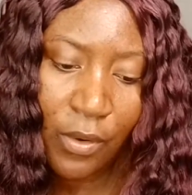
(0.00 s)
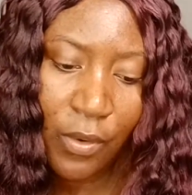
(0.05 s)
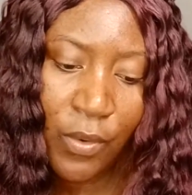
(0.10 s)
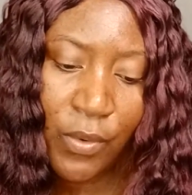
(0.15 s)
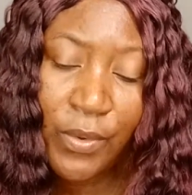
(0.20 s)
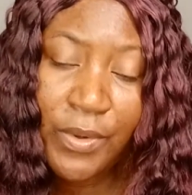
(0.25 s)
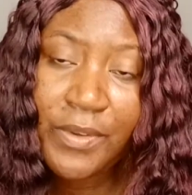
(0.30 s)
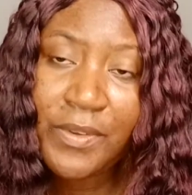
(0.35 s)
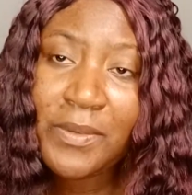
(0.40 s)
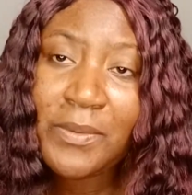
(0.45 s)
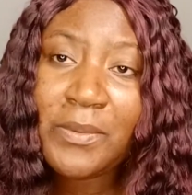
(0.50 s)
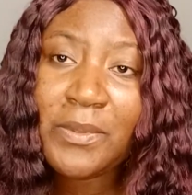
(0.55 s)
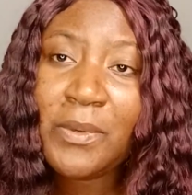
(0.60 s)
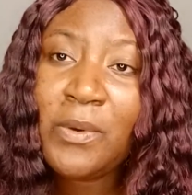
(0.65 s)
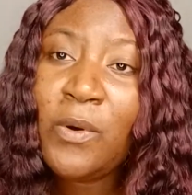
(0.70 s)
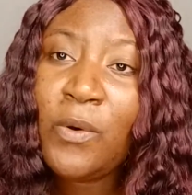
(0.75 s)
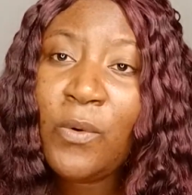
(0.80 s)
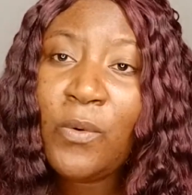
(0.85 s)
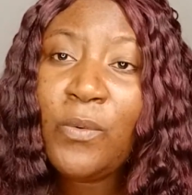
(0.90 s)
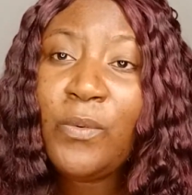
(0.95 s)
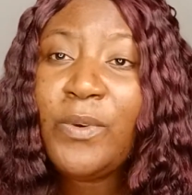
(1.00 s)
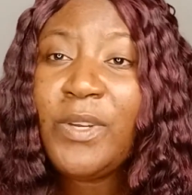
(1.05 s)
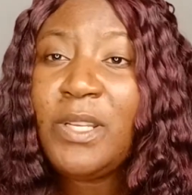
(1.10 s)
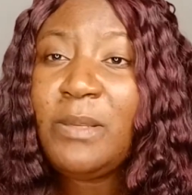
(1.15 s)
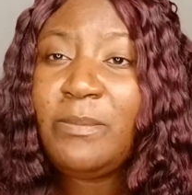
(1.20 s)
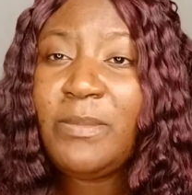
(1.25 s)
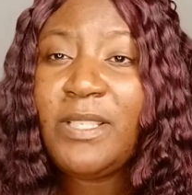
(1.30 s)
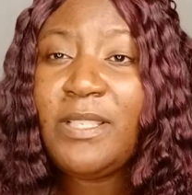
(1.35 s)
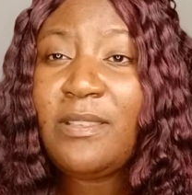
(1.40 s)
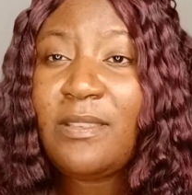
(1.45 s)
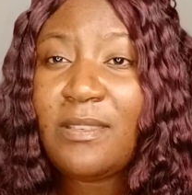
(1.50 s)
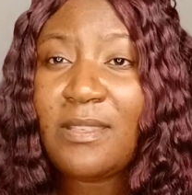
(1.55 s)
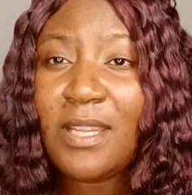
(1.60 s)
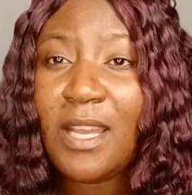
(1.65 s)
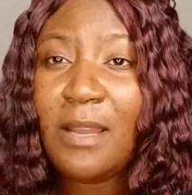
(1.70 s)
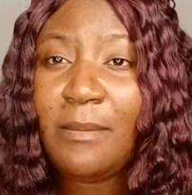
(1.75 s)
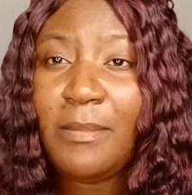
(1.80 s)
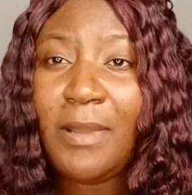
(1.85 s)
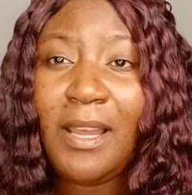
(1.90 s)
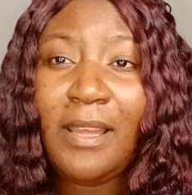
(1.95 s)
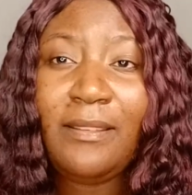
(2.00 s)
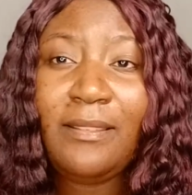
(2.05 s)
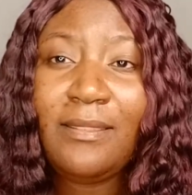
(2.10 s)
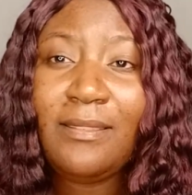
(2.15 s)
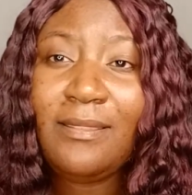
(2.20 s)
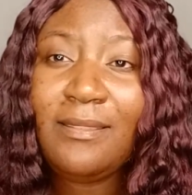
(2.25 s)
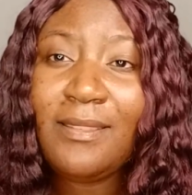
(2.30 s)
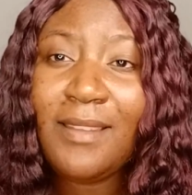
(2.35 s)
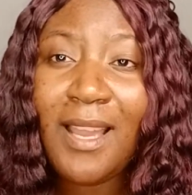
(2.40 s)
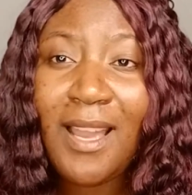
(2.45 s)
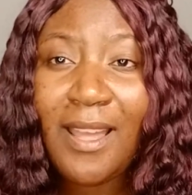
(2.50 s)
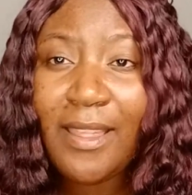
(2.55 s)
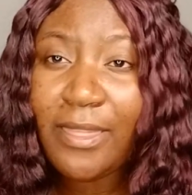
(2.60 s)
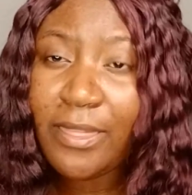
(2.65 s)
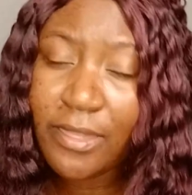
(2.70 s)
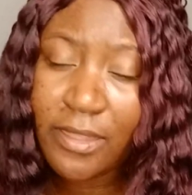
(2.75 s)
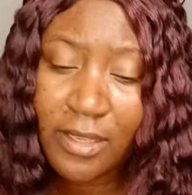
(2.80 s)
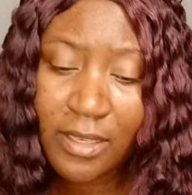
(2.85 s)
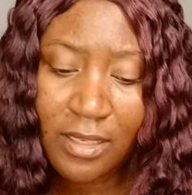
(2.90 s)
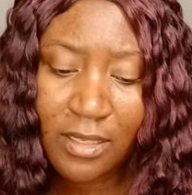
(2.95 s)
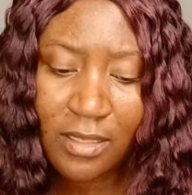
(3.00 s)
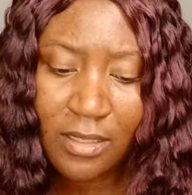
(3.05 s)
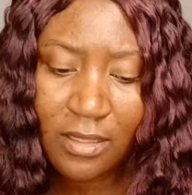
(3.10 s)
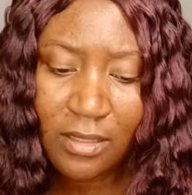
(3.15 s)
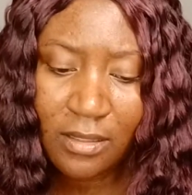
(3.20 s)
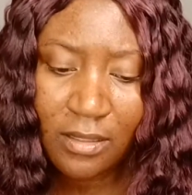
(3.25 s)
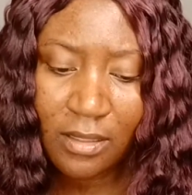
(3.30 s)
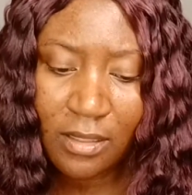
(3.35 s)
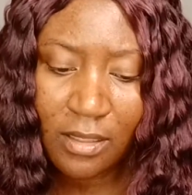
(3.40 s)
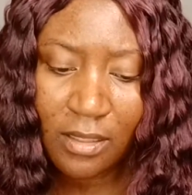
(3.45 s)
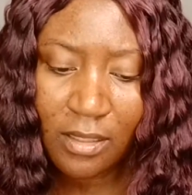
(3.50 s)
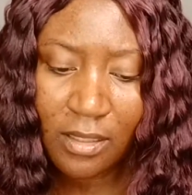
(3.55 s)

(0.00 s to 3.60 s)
who will be stopped at nothing